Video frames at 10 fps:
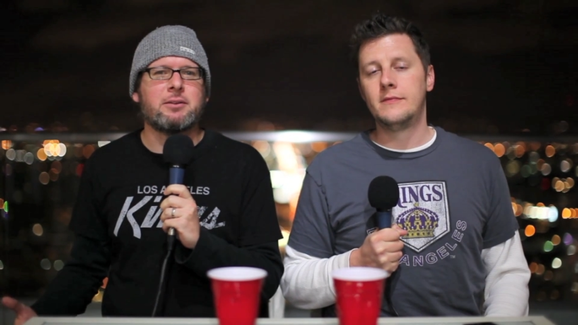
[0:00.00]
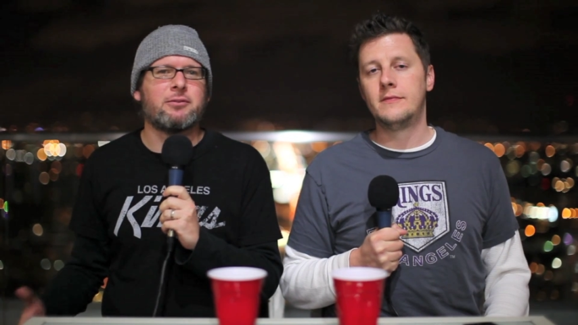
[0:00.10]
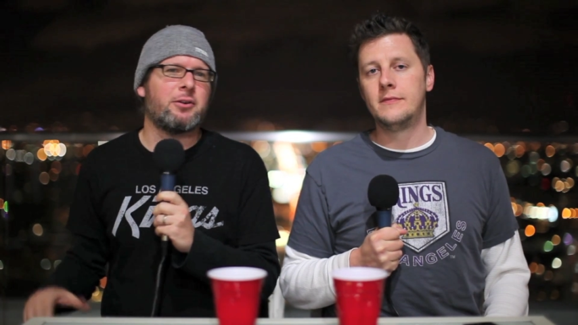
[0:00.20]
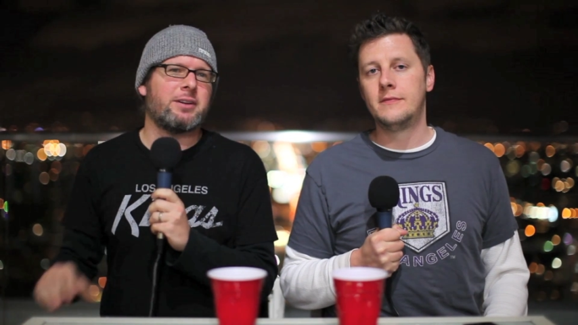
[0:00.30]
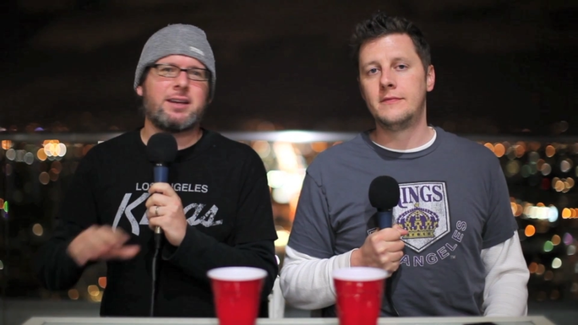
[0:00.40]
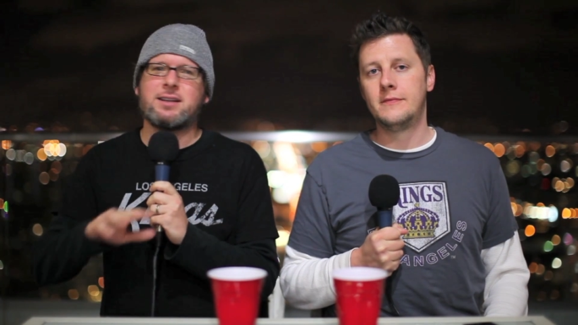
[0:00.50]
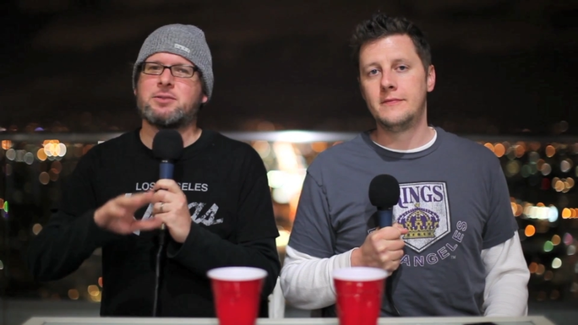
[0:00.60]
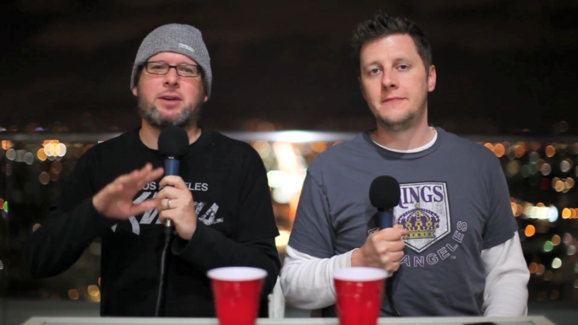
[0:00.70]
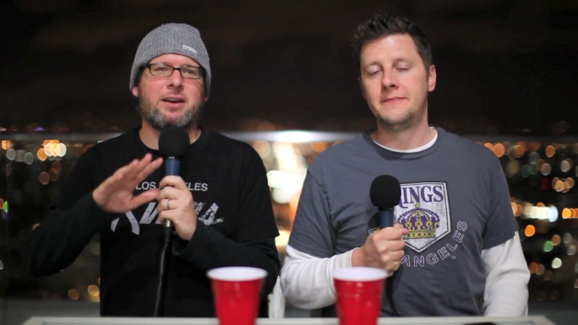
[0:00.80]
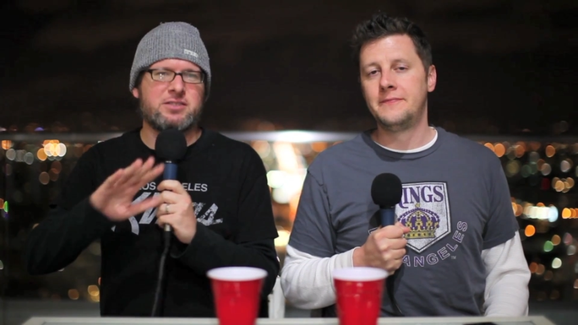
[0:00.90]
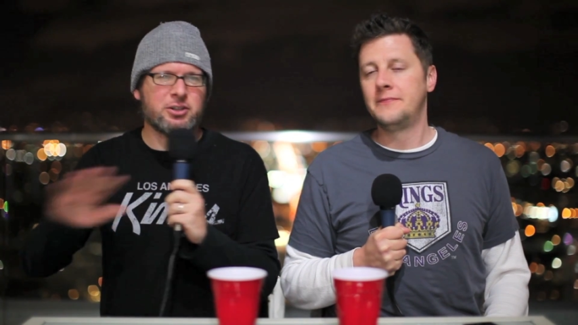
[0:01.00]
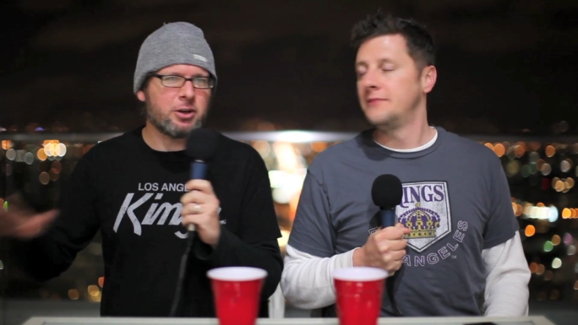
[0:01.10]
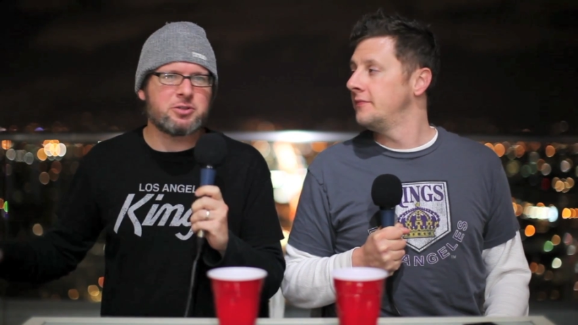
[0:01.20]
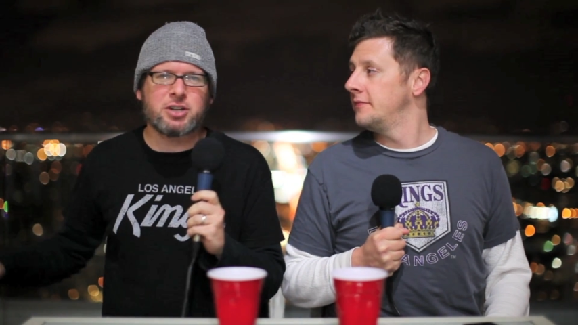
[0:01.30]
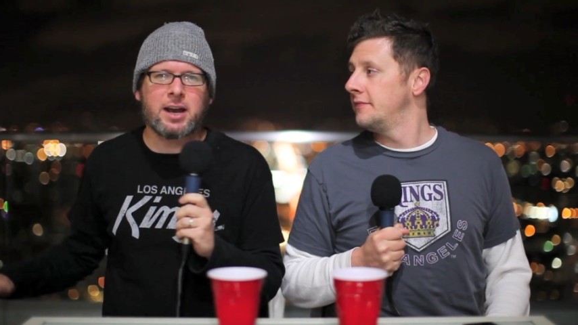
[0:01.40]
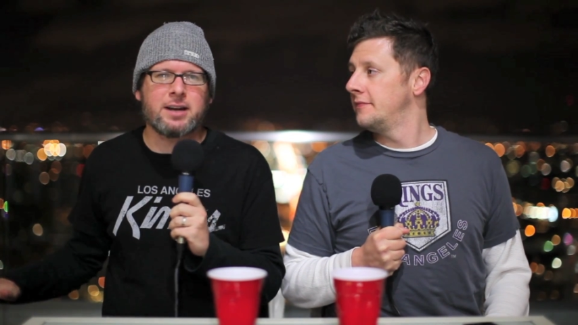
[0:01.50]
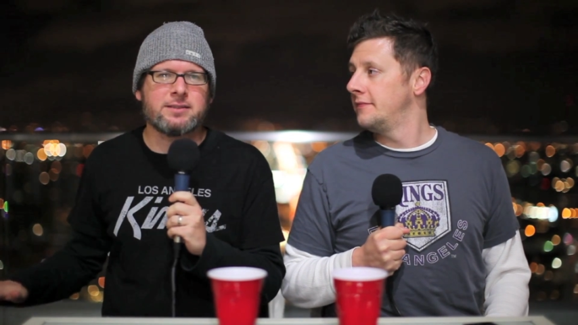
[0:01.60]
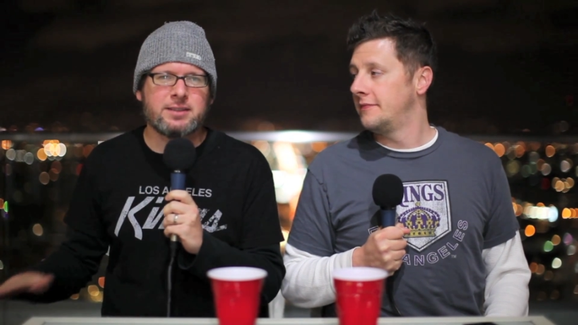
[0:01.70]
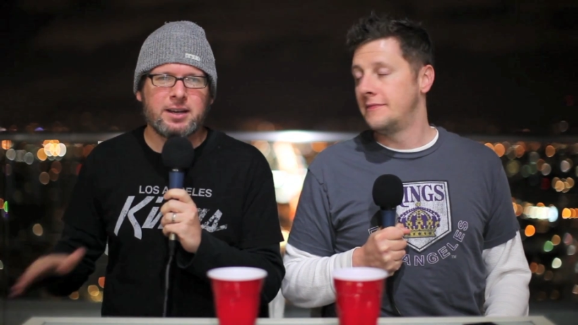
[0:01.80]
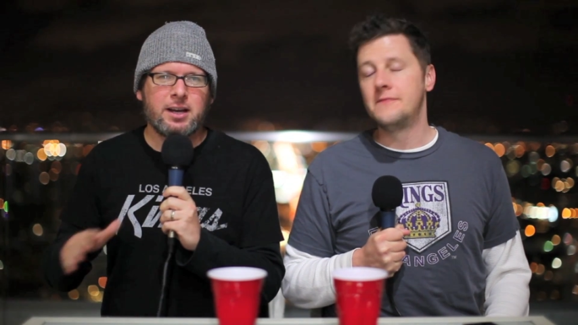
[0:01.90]
Speaker 1: before, and the Kings would have zero
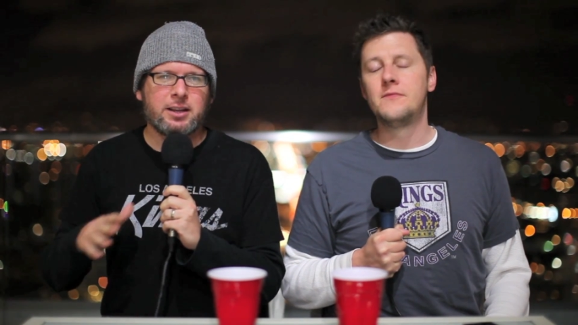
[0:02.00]
chance.